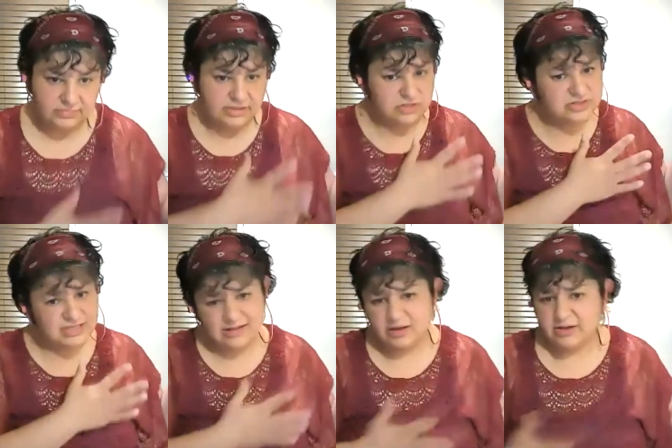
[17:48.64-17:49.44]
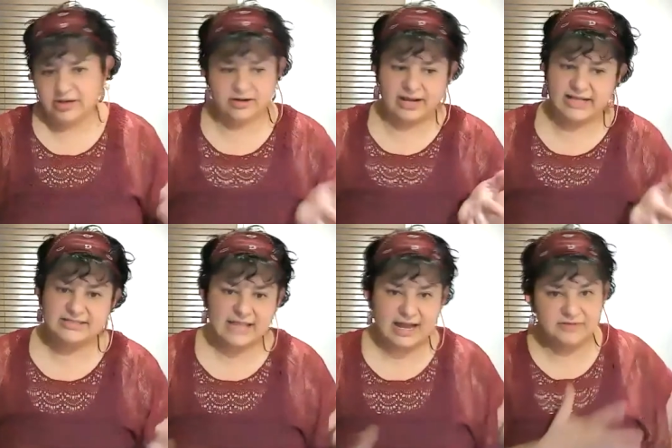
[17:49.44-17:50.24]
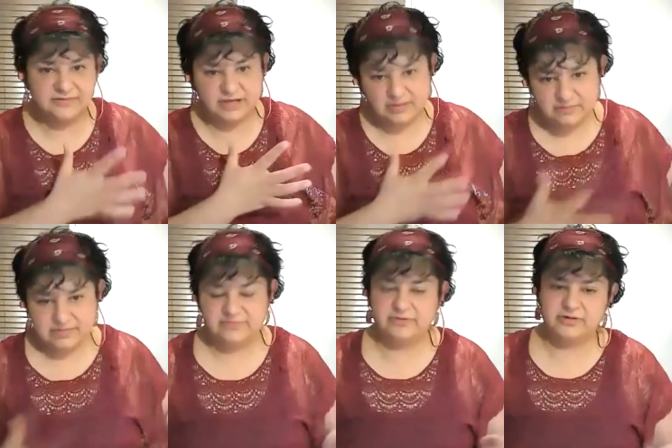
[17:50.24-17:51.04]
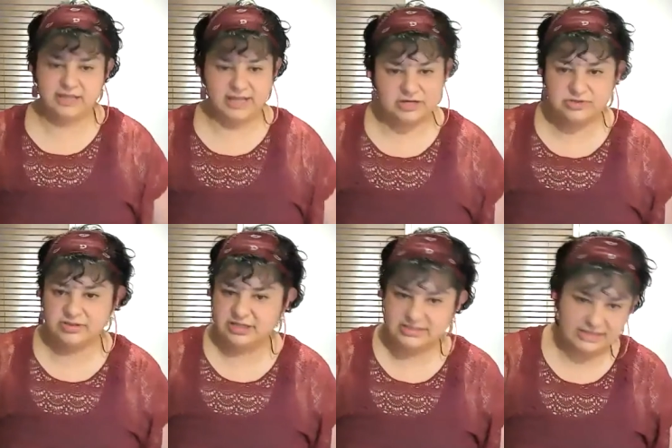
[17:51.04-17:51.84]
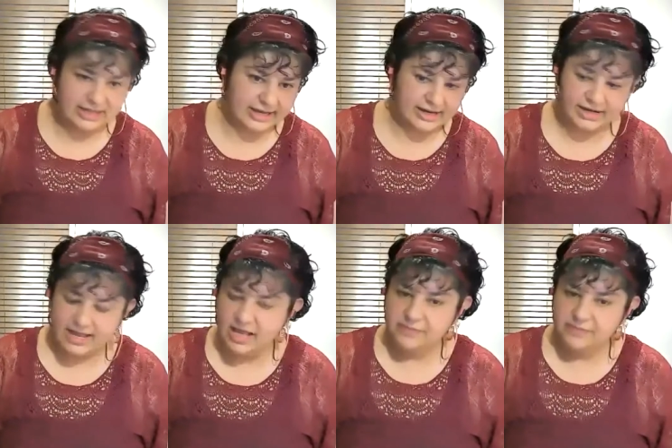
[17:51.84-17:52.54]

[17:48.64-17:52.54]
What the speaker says: Just take longer as larvae before they actually start